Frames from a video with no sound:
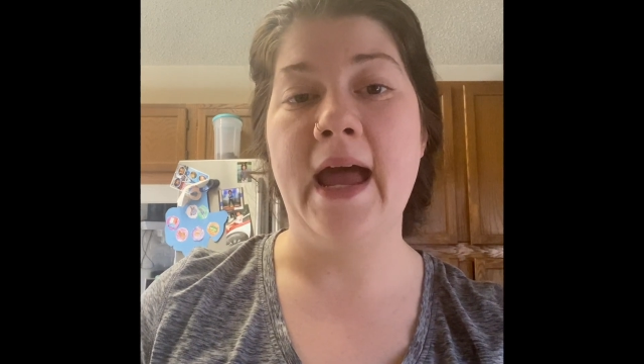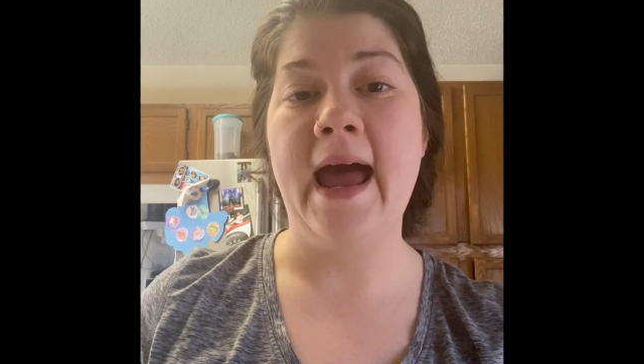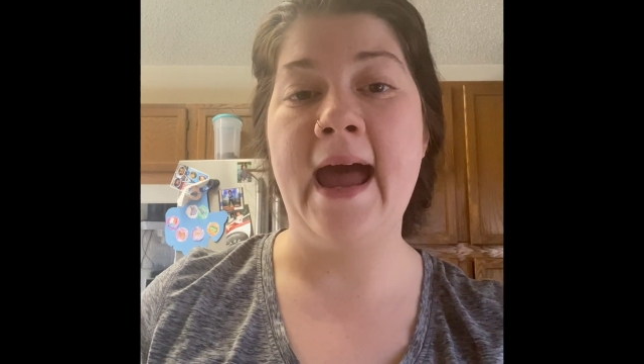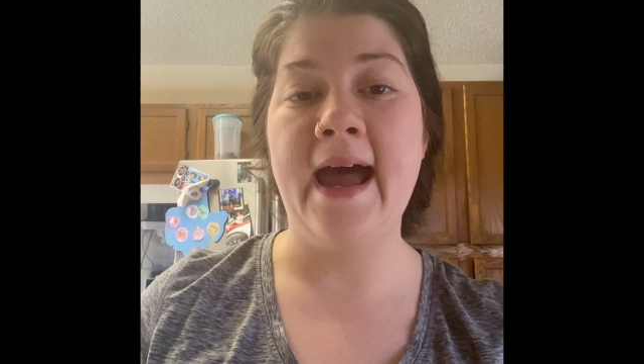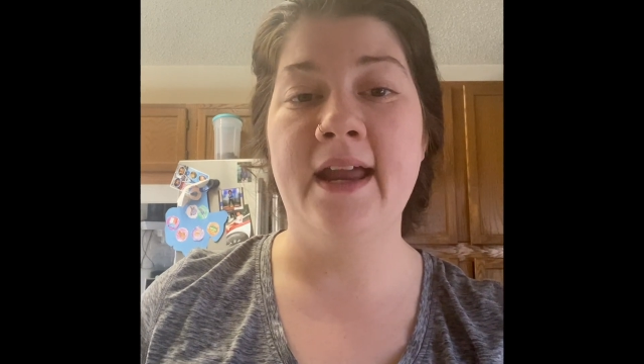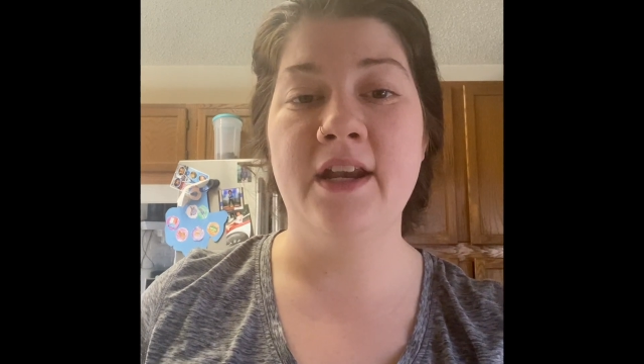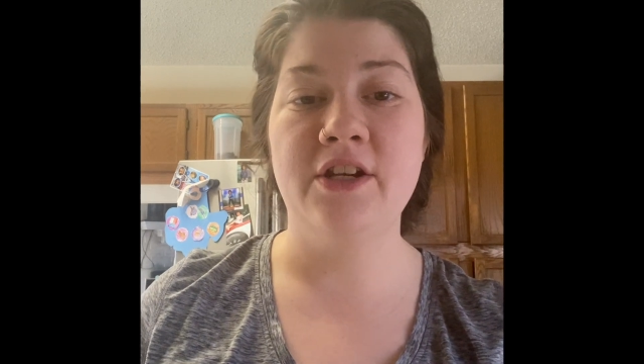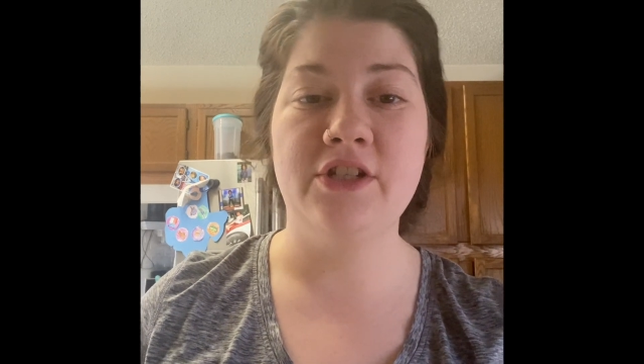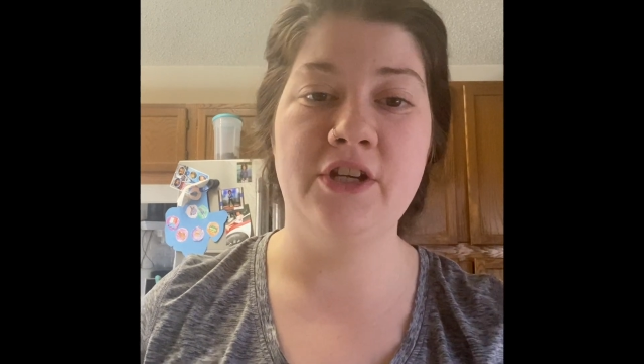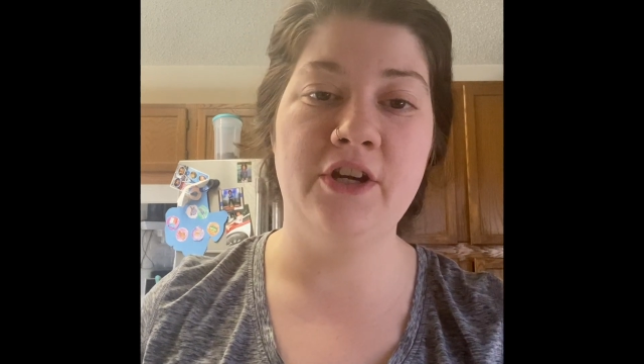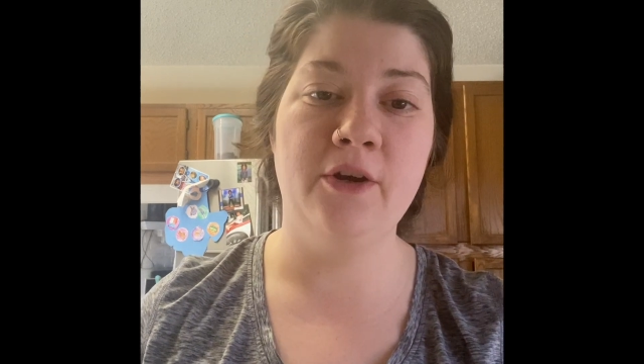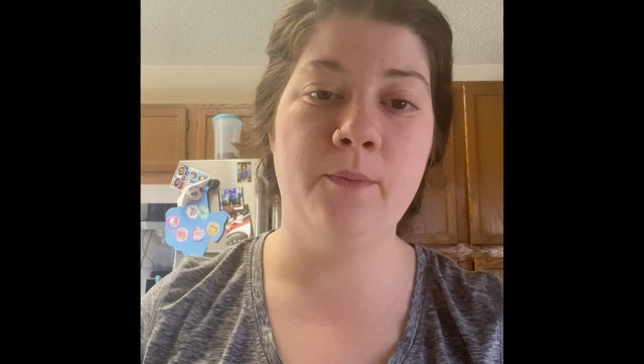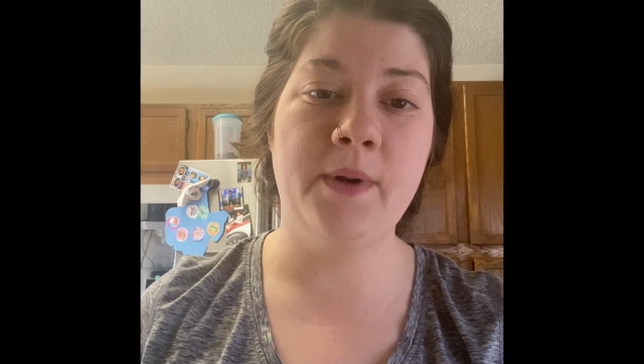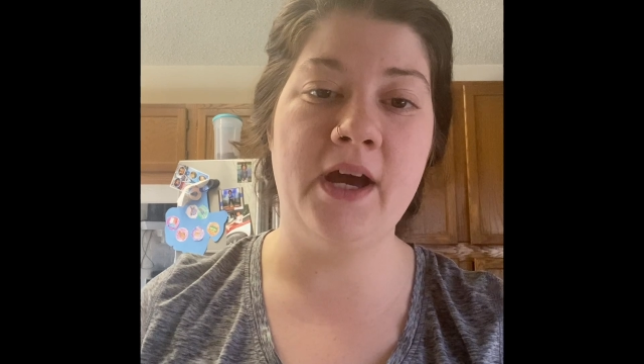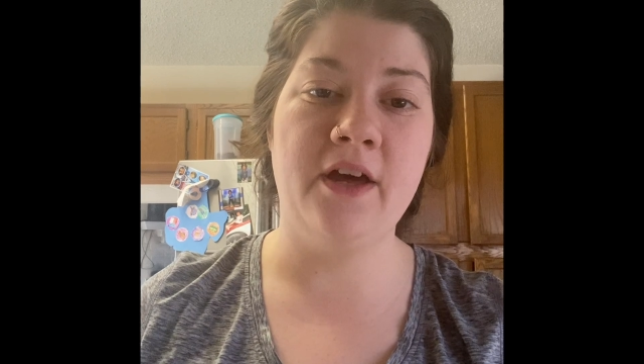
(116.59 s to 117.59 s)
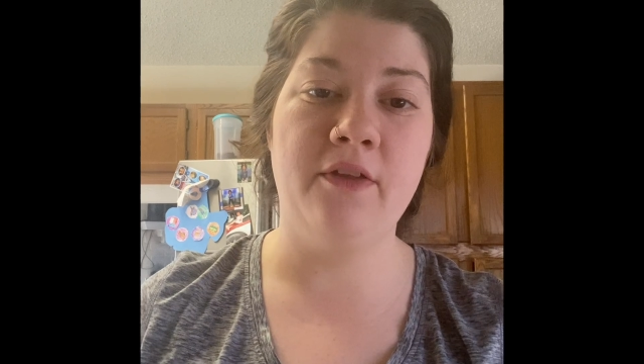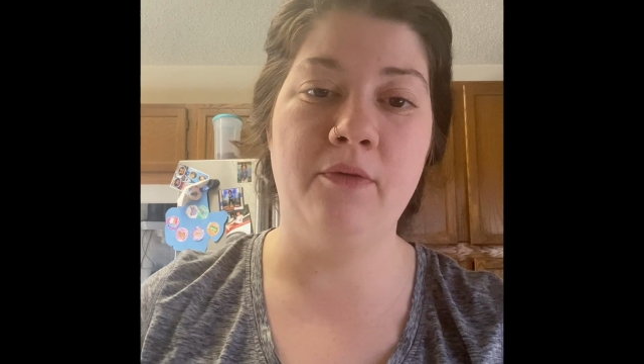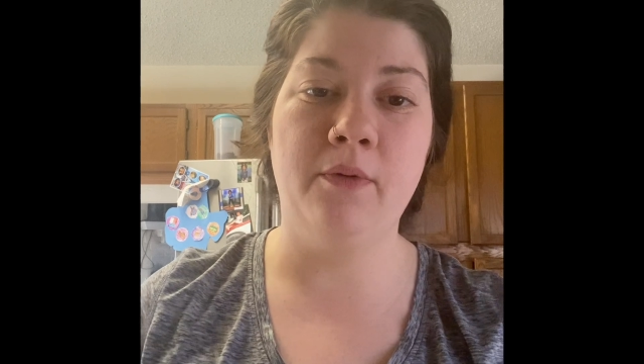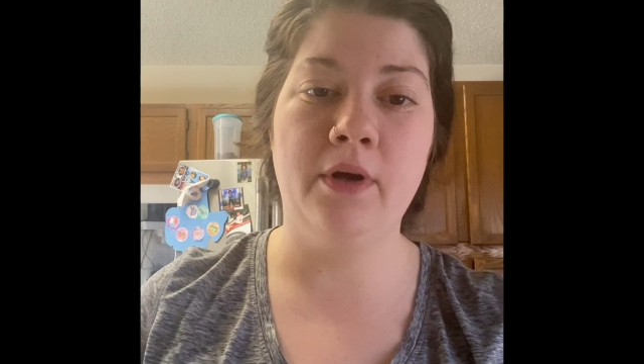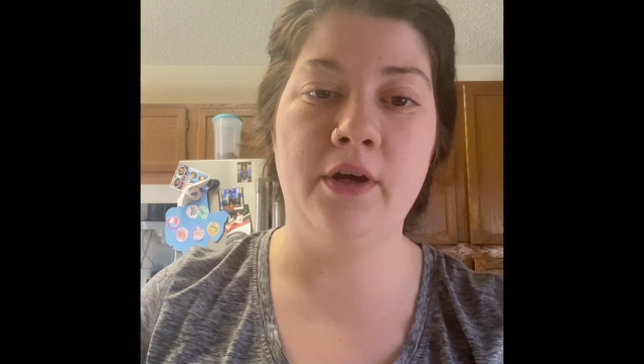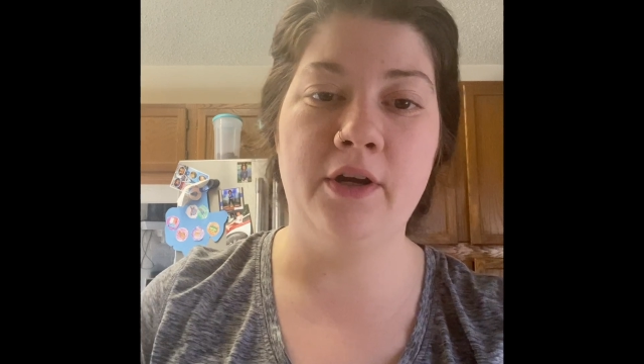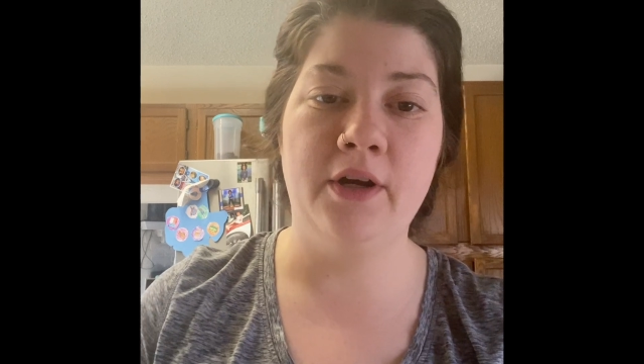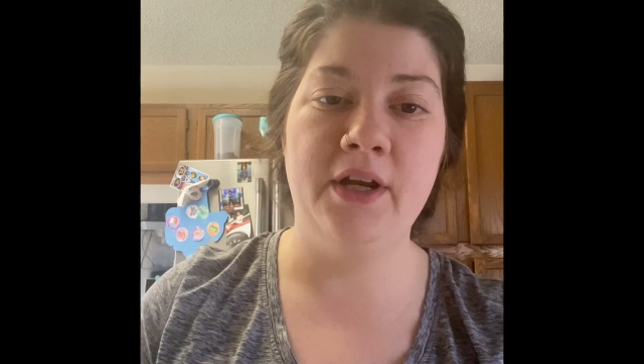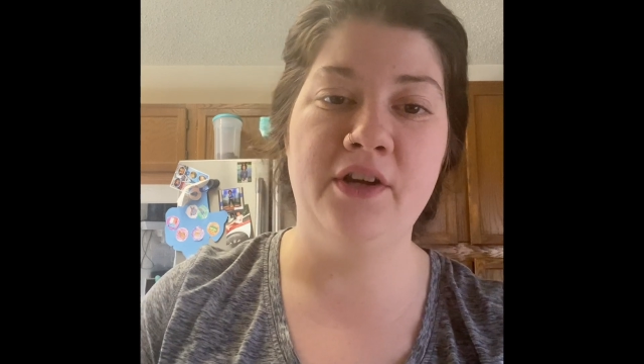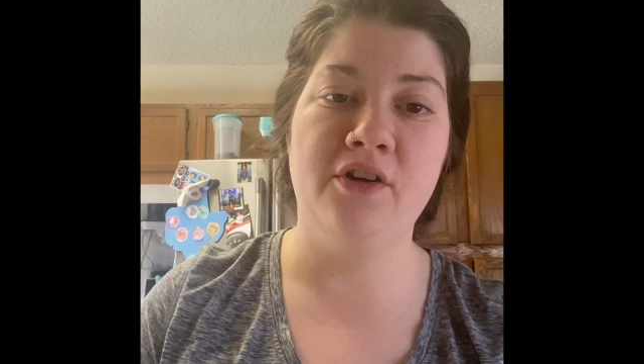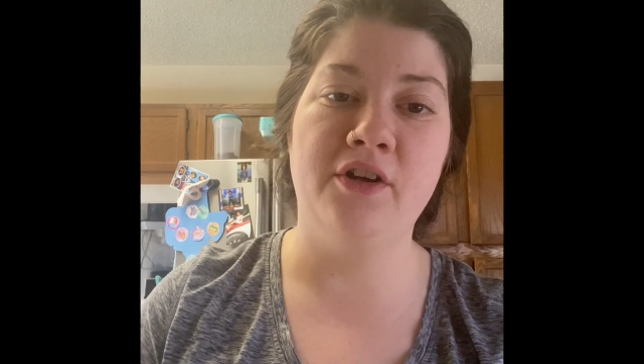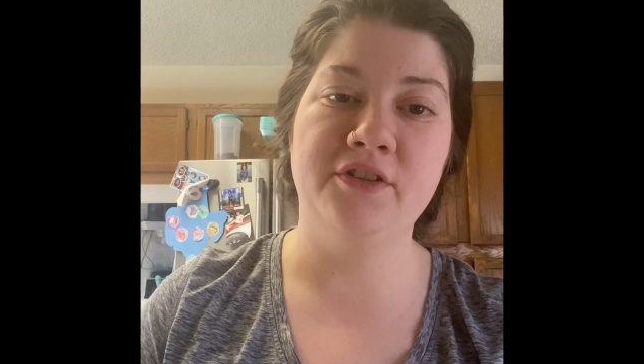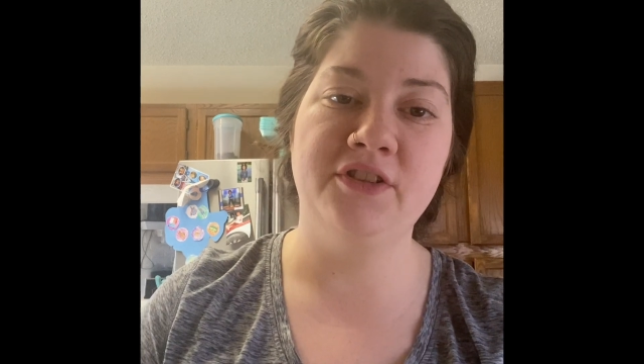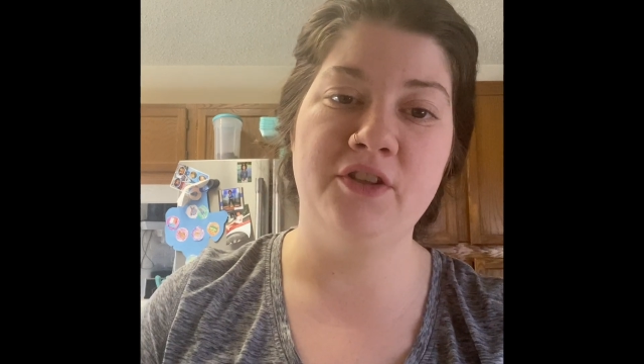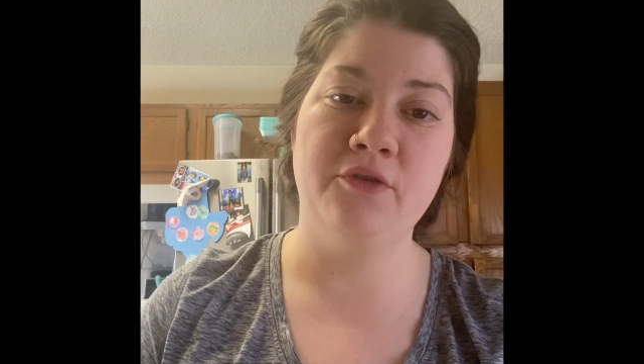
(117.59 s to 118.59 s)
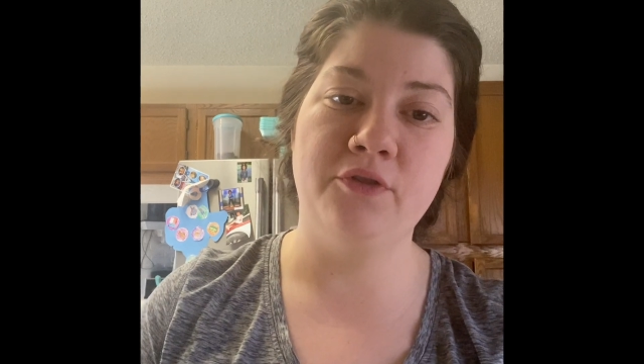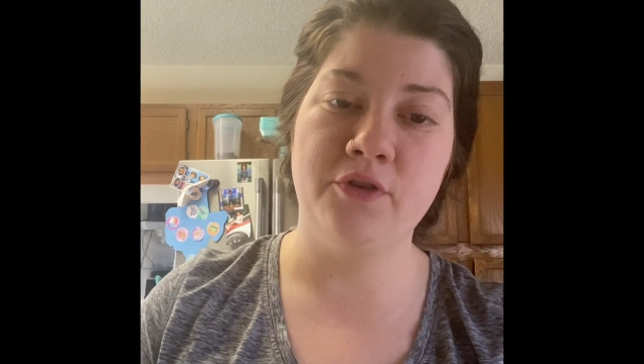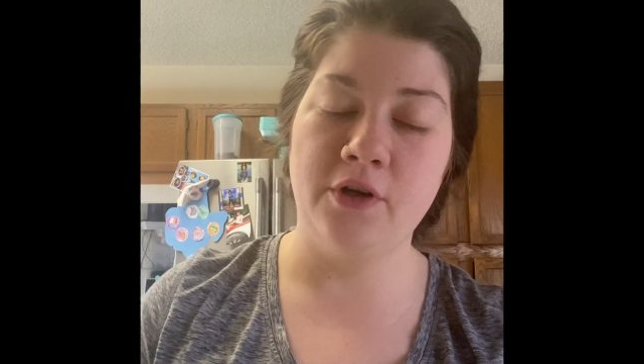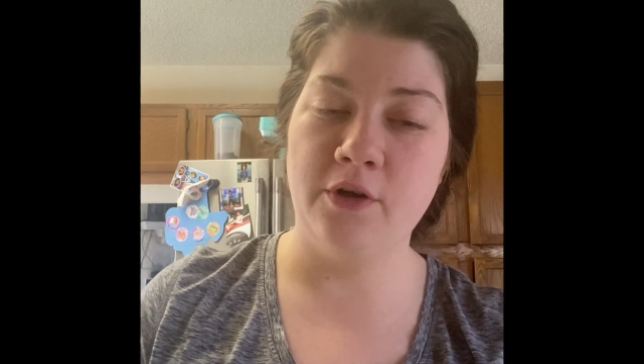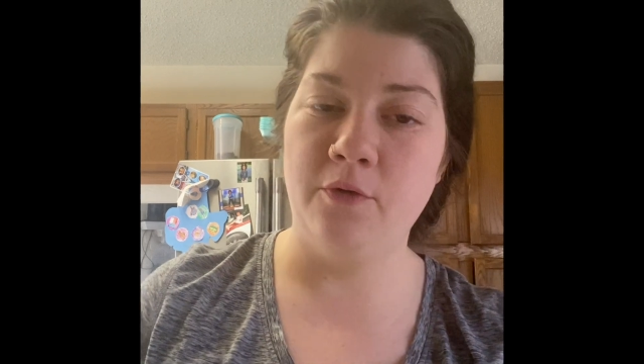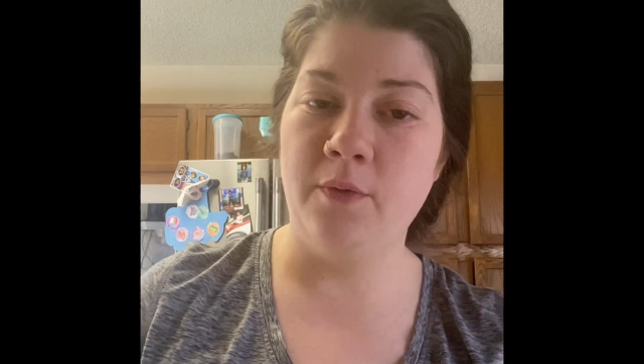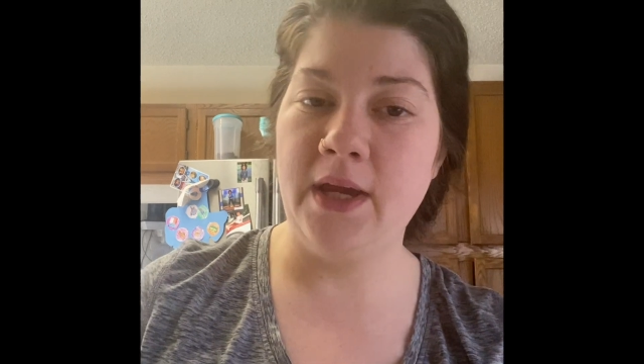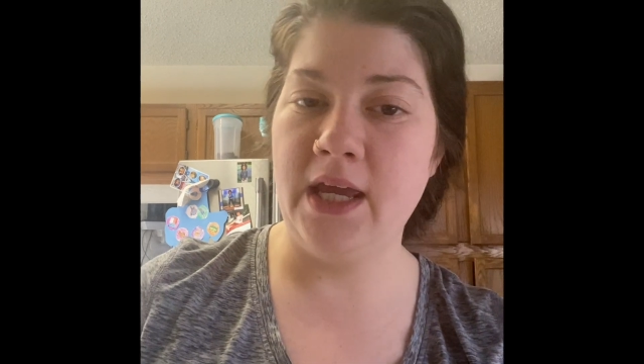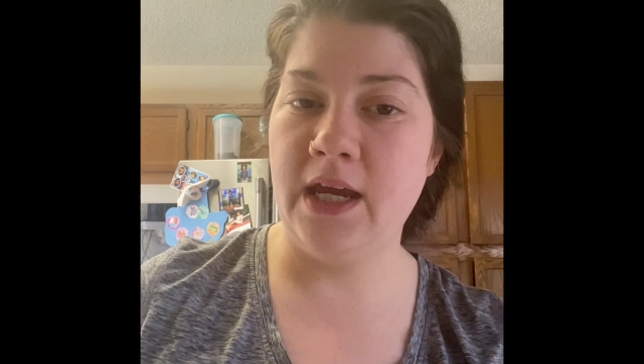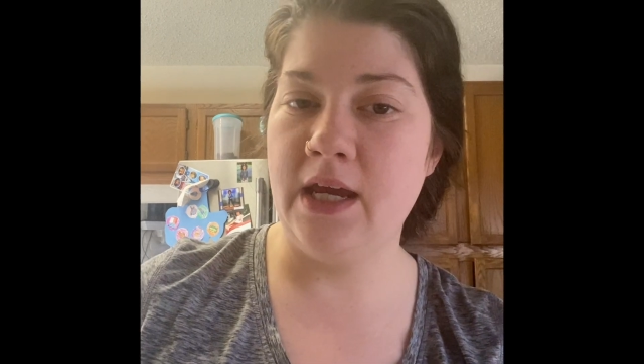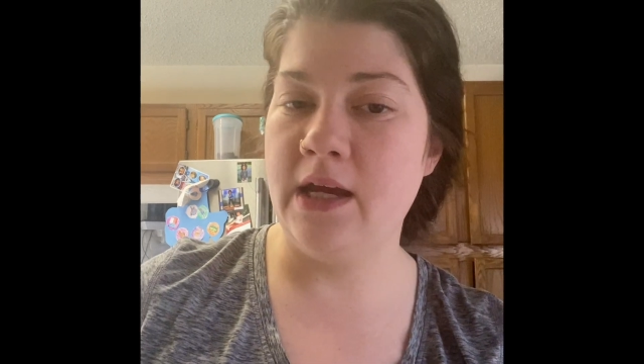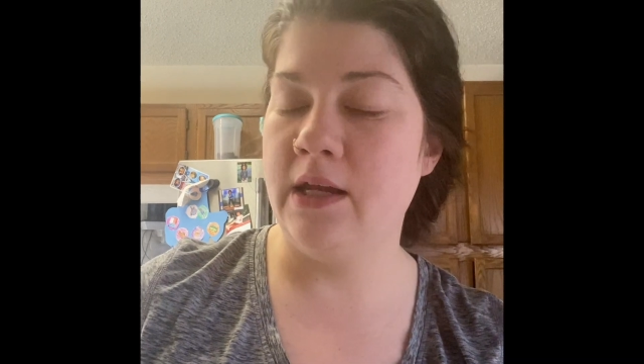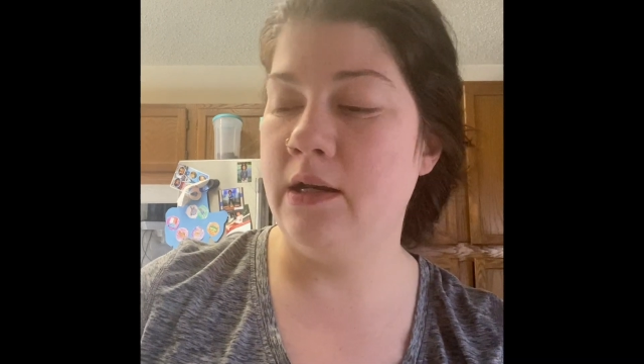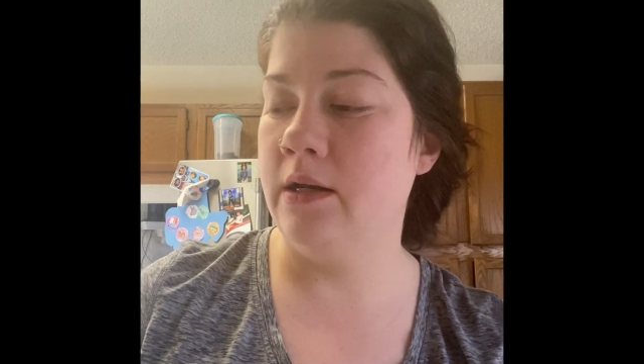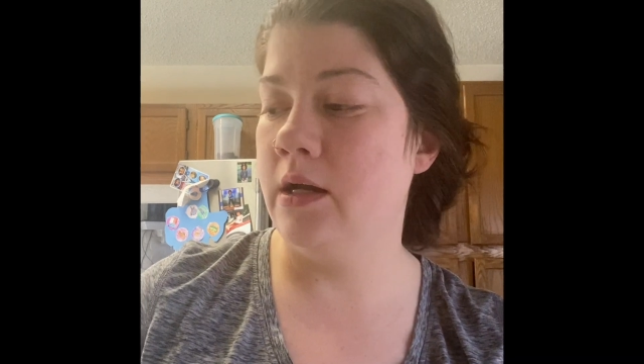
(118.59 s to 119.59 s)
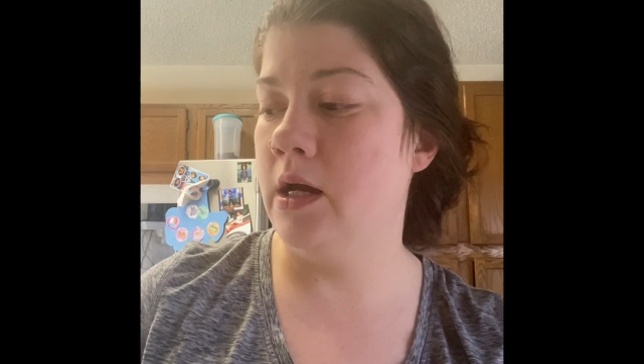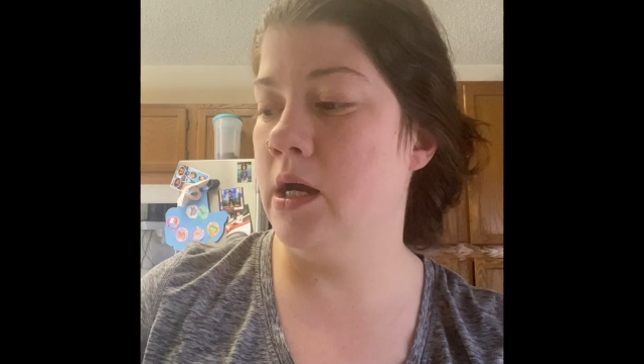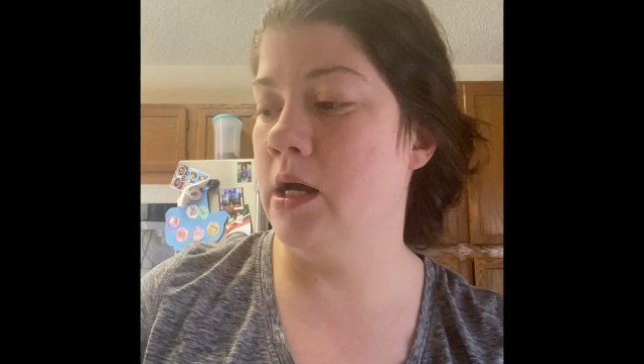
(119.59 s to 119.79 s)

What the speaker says: Add it to your bath water and also throw in